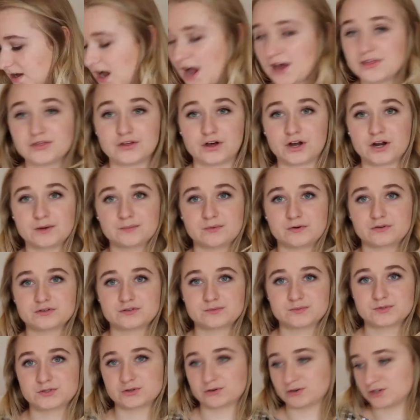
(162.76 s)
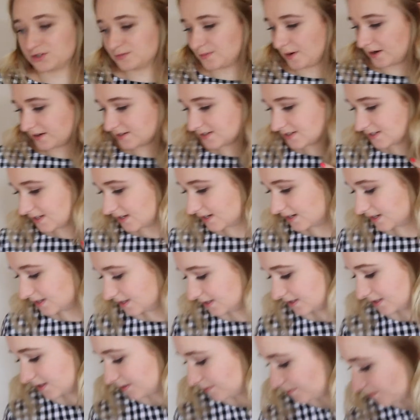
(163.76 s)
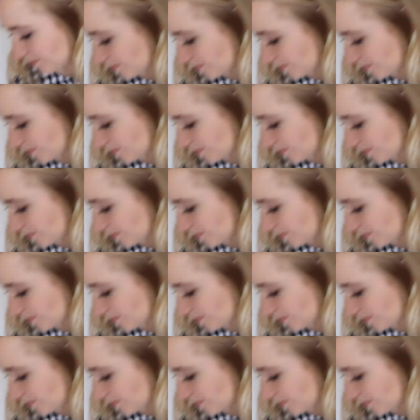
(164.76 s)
I thought I broke some storage boxes, I didn't.